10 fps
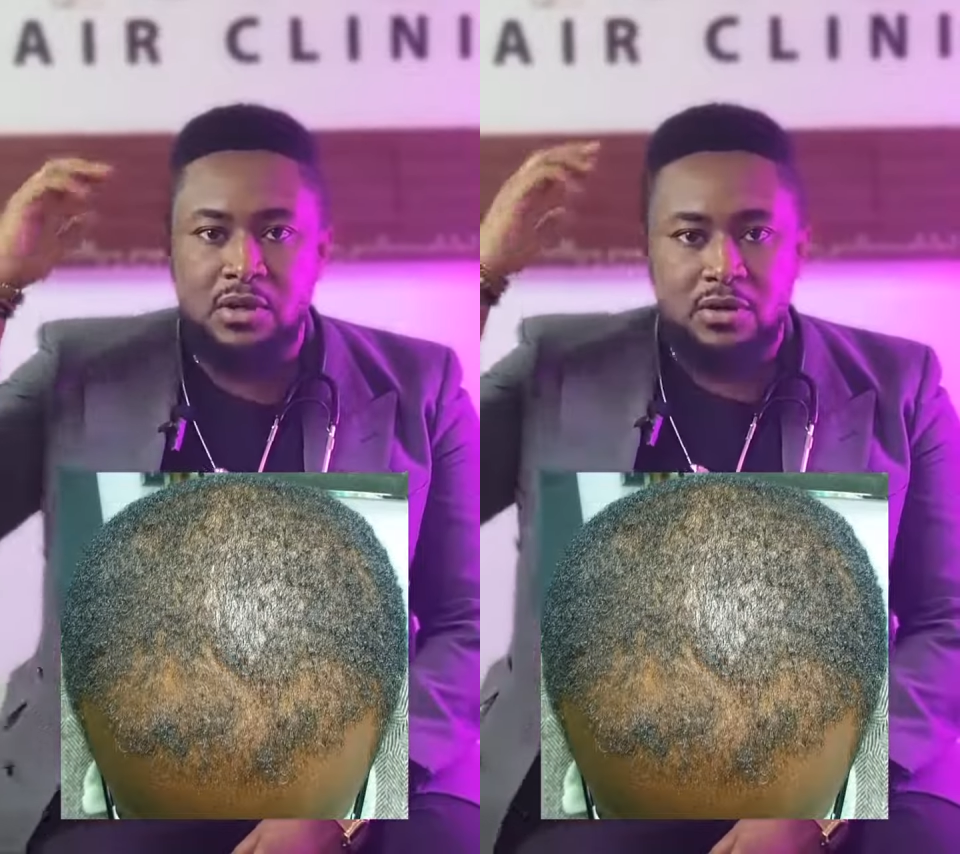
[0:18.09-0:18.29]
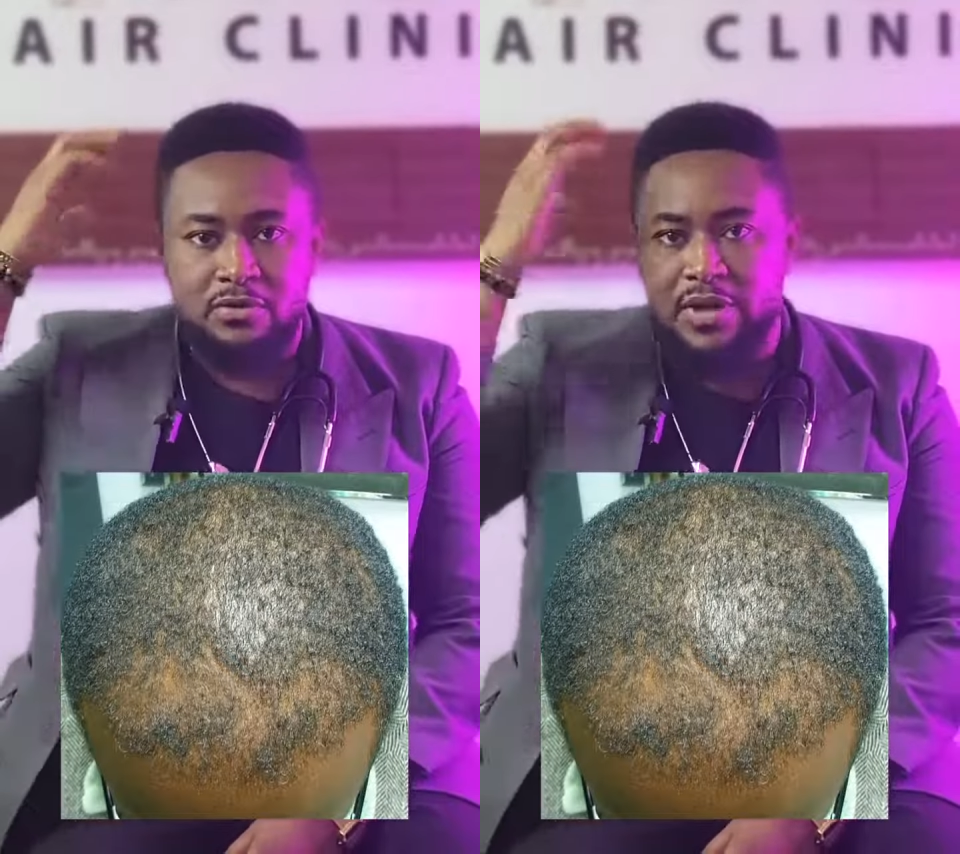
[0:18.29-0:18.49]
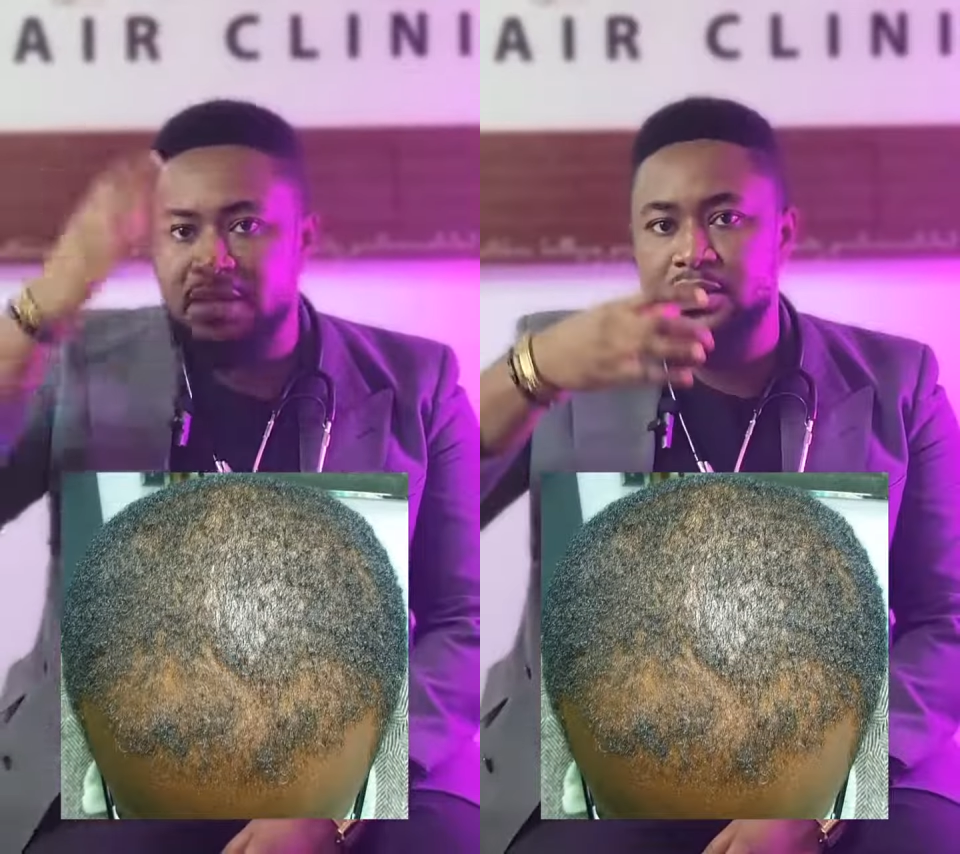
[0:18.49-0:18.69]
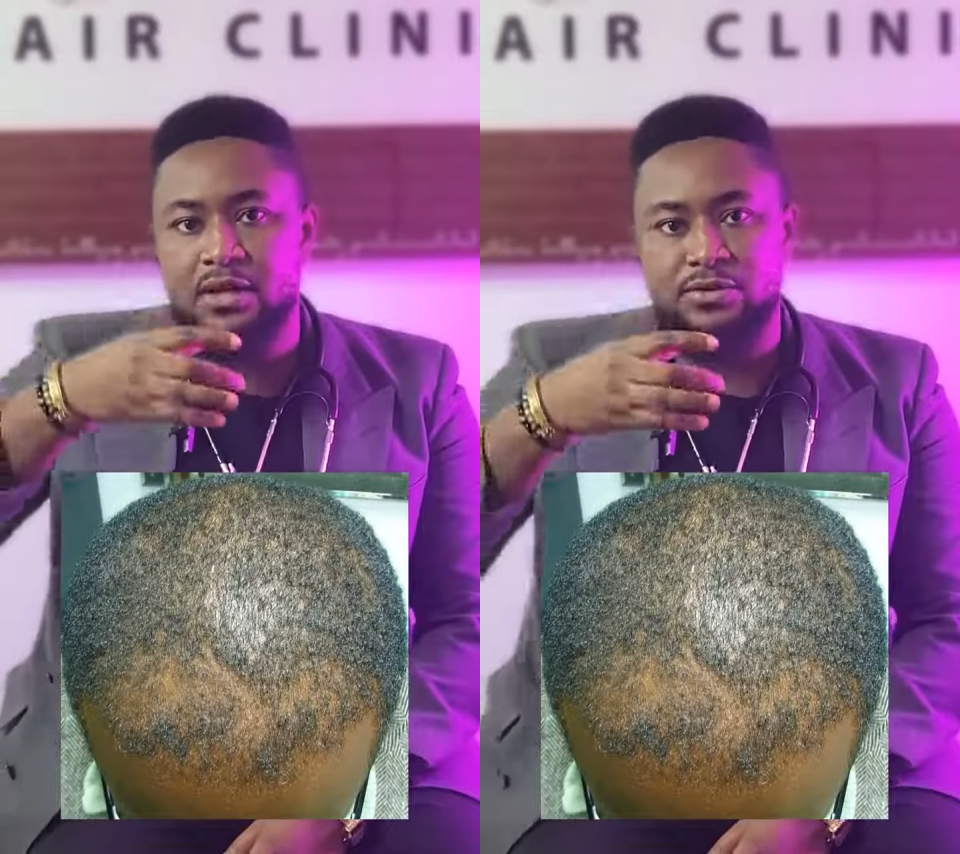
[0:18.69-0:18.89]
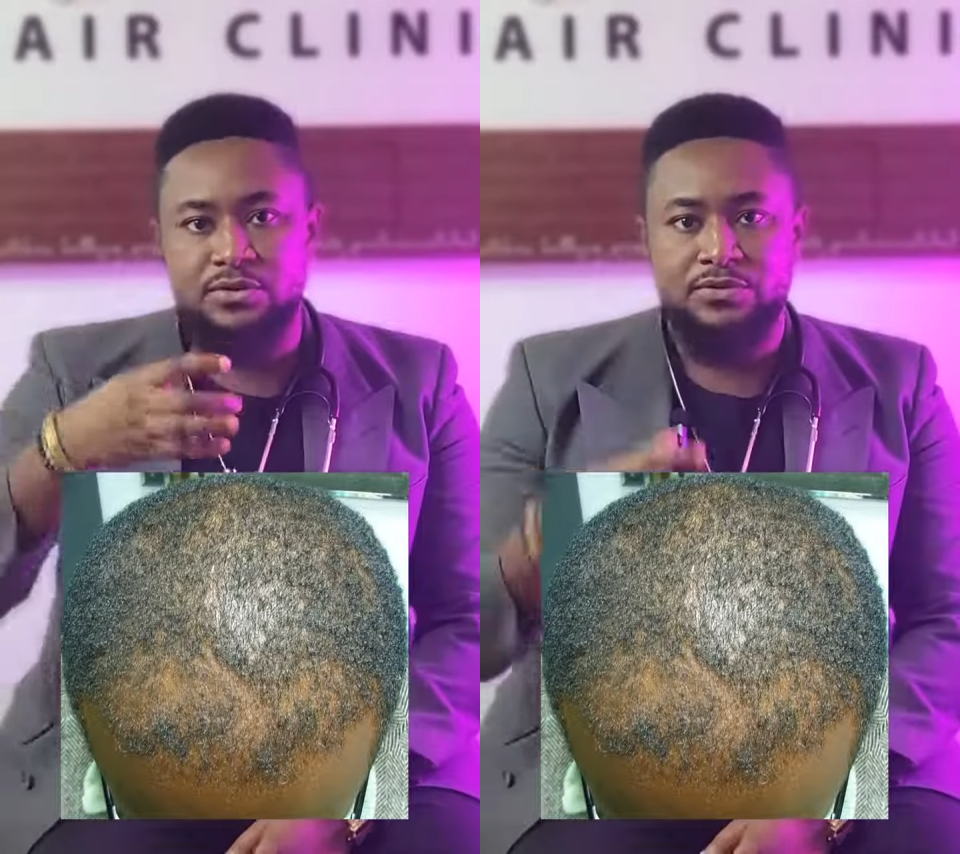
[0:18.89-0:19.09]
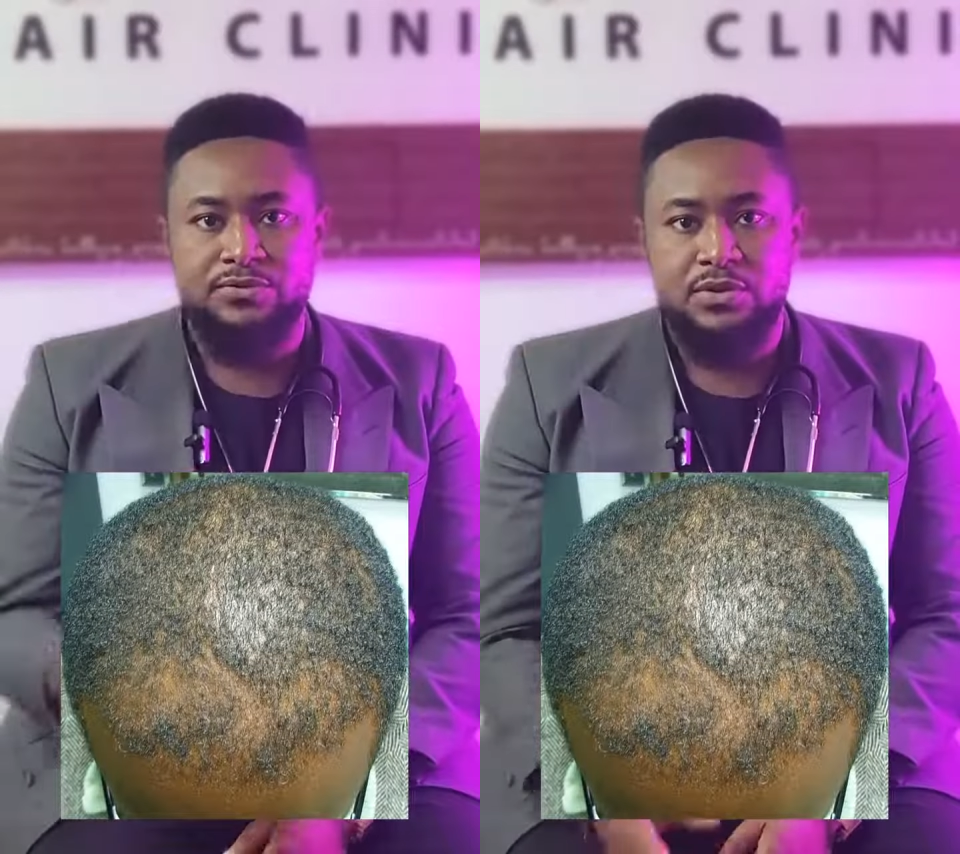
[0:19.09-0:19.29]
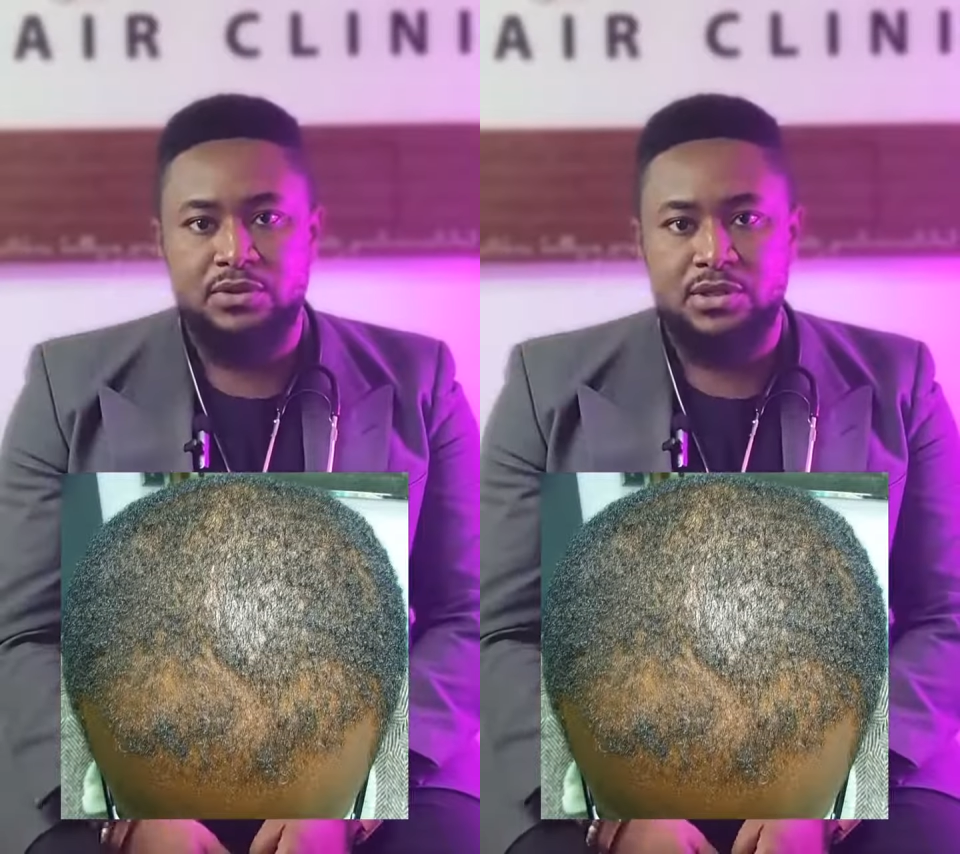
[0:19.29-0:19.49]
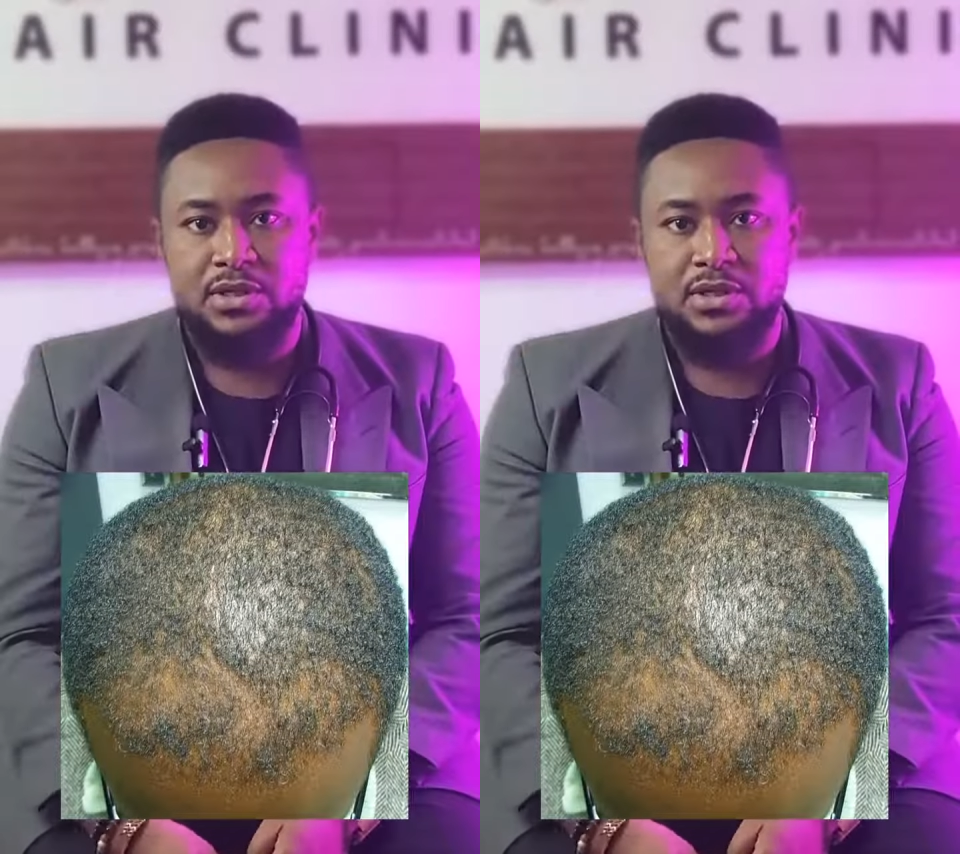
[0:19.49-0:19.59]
right down to the front.